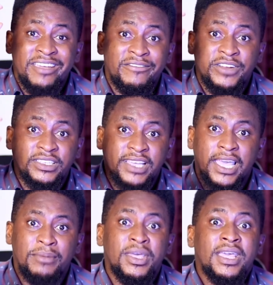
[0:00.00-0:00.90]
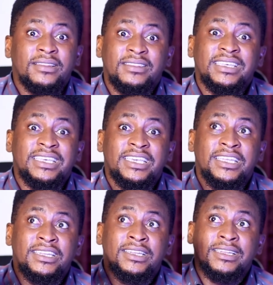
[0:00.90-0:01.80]
every time,
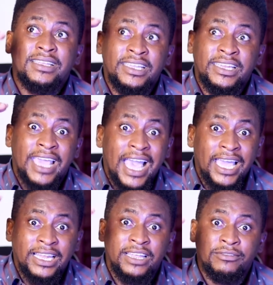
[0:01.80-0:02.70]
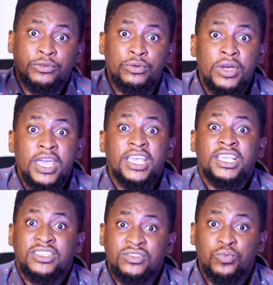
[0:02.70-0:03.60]
thinking in a high level,
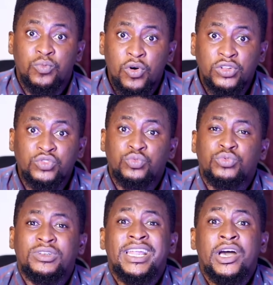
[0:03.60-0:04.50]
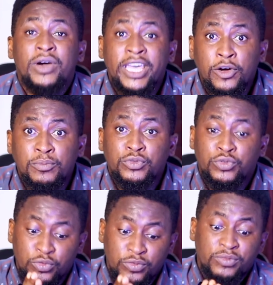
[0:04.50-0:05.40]
is what will now help
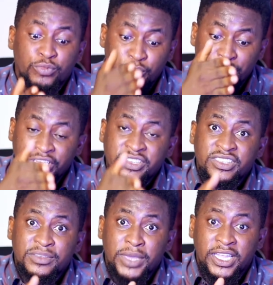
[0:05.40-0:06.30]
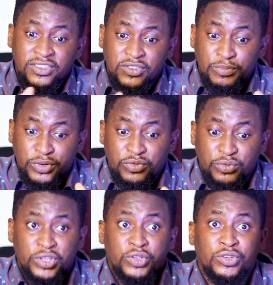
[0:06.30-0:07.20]
you, will be the cement
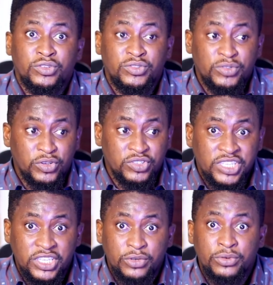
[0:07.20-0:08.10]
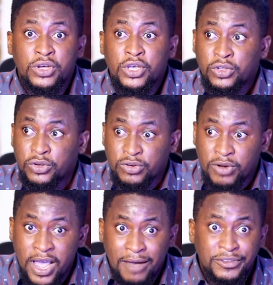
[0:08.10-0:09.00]
between your skill, your
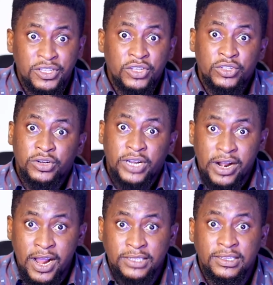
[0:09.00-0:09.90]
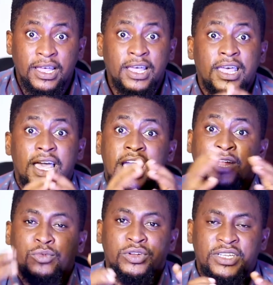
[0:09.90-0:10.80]
craft, your character,
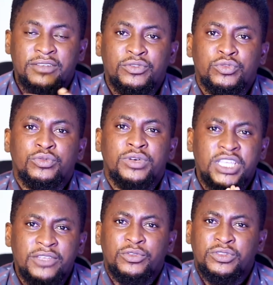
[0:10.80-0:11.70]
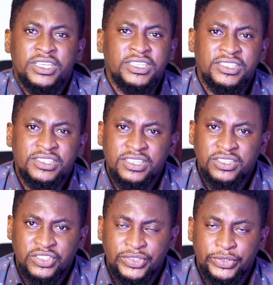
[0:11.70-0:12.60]
and what have you. If you take this
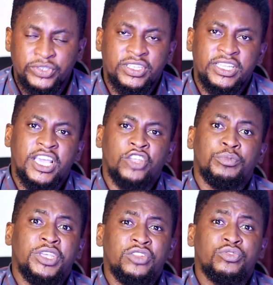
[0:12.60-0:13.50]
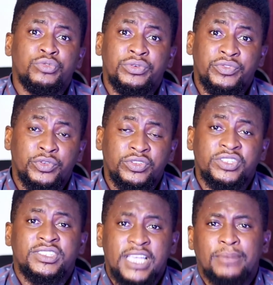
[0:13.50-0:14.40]
thing seriously and you begin to review
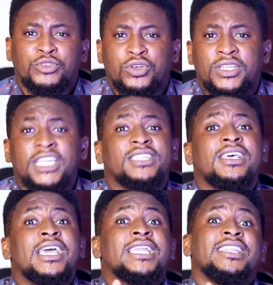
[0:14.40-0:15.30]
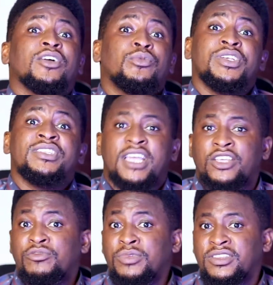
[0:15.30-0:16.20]
this, I'm sure that there are ways
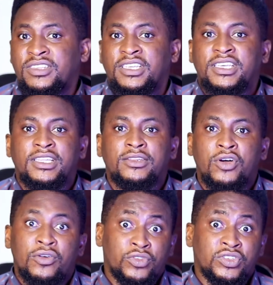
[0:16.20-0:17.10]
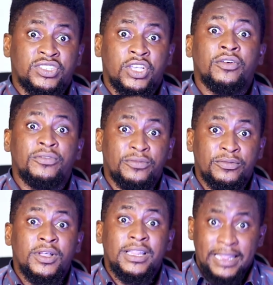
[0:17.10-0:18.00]
that you've been thinking of
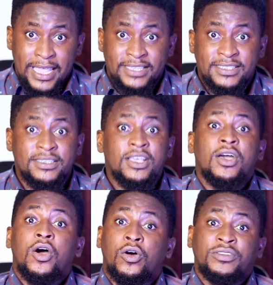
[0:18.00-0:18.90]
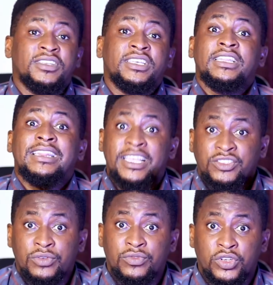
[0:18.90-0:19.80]
yourself less, or thinking
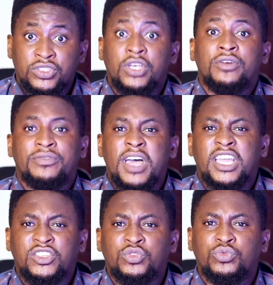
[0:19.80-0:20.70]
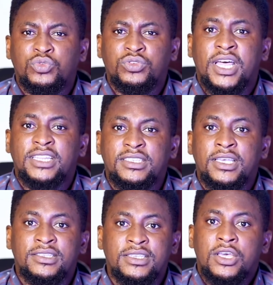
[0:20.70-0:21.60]
less of yourself, and you know that
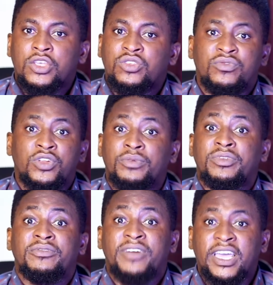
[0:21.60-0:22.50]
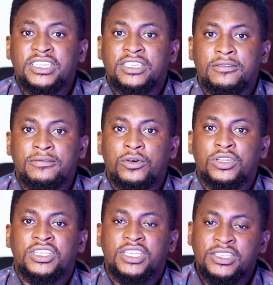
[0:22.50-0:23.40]
yes, you've not been finding it
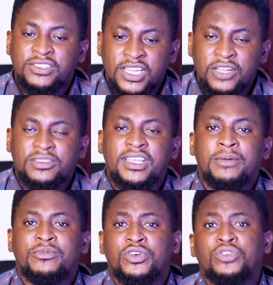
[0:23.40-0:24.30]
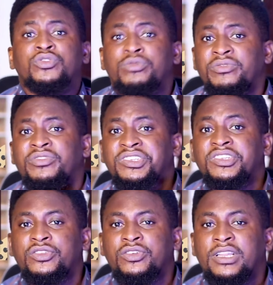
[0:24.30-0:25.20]
funny. It's now time for you to
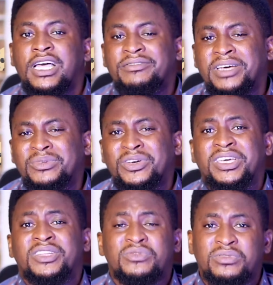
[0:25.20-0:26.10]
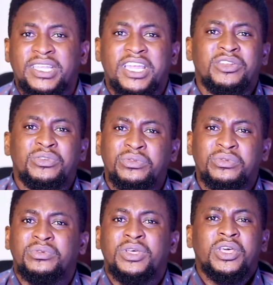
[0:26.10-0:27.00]
revisit your life. I'm not here to tell
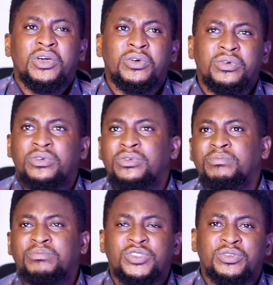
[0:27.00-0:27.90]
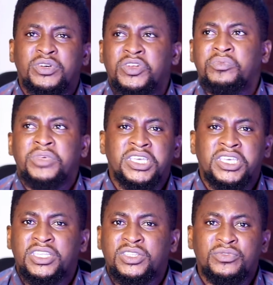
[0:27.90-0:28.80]
you, oh, you're gonna
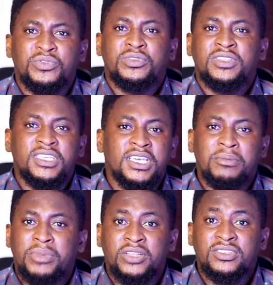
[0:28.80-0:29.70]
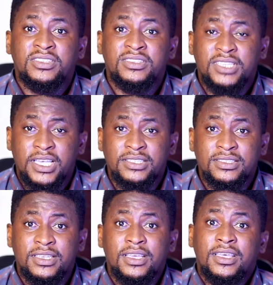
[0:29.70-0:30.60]
make it if you think about it.
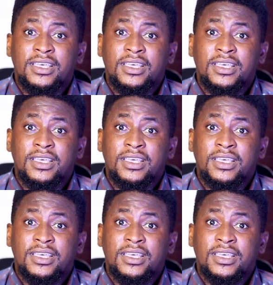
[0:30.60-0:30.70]
Yes,